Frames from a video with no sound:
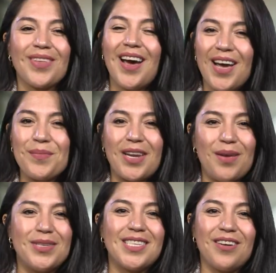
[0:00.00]
Hi, my
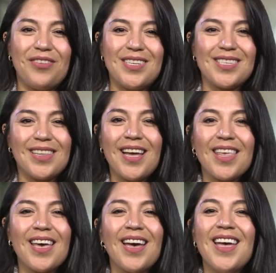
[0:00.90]
name is Stephanie
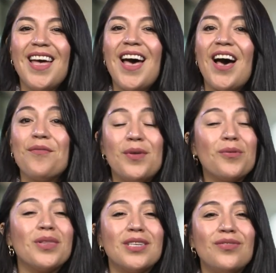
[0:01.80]
Saldaña. I've
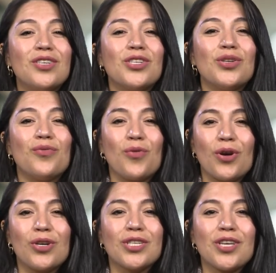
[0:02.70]
been with the Division of
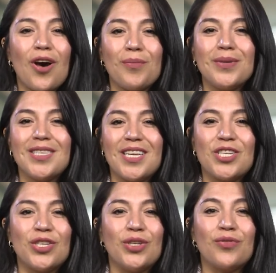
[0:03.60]
Workers'
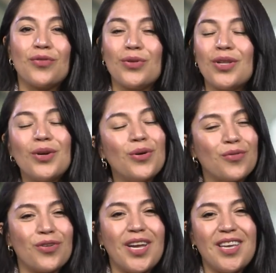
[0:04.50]
Compensation for a little
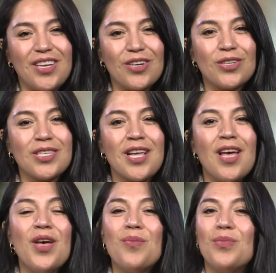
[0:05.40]
over 8 years.
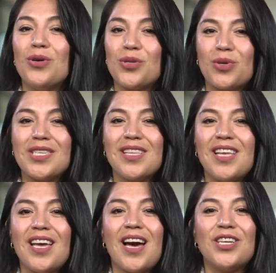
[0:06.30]
Most
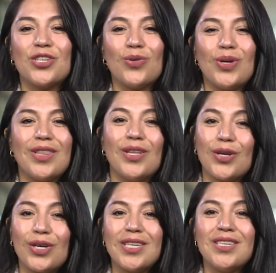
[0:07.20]
recently, I joined the
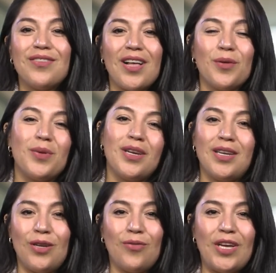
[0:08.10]
Learning, Development,
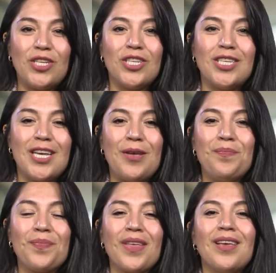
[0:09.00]
and Innovation
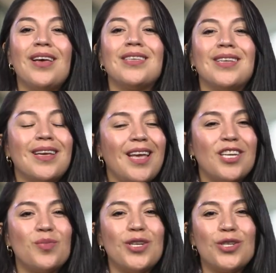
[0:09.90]
team as an
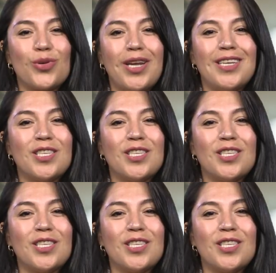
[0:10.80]
engagement and training